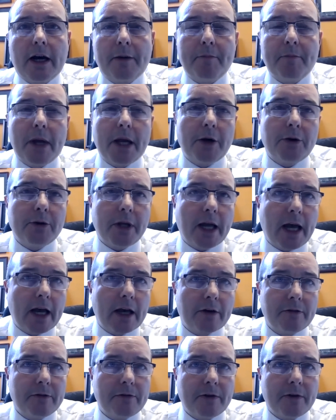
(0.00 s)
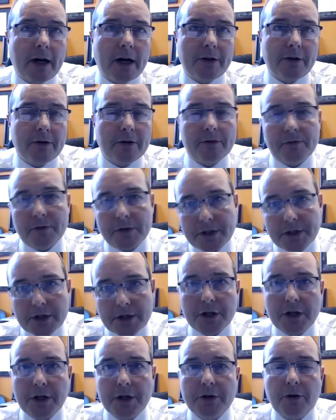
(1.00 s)
may only have either a
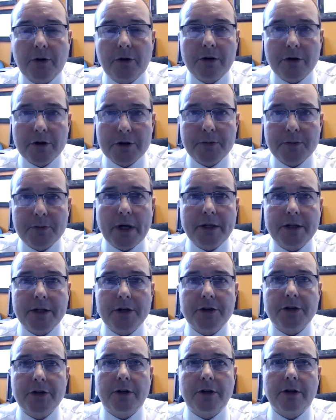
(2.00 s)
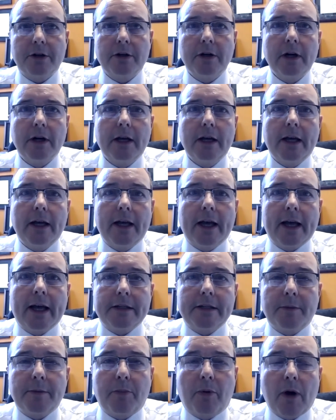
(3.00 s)
physician or a nurse practitioner
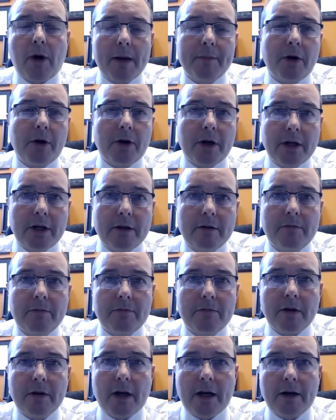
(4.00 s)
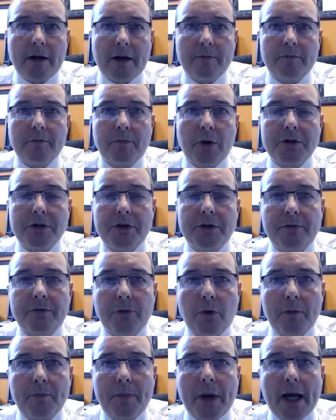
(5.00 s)
as the primary person
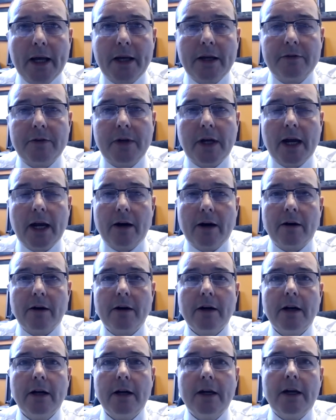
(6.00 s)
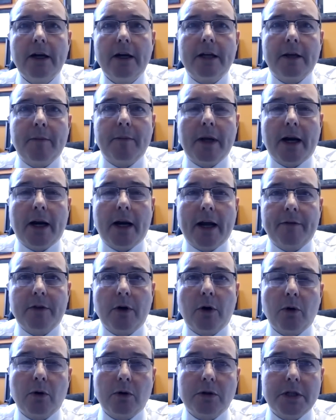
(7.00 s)
for palliative care. You may not have the
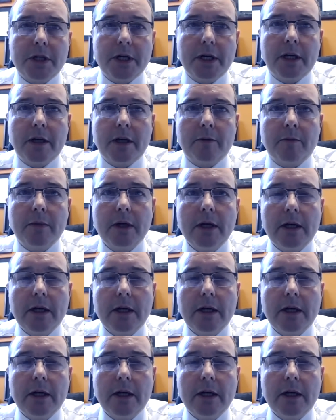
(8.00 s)
whole team.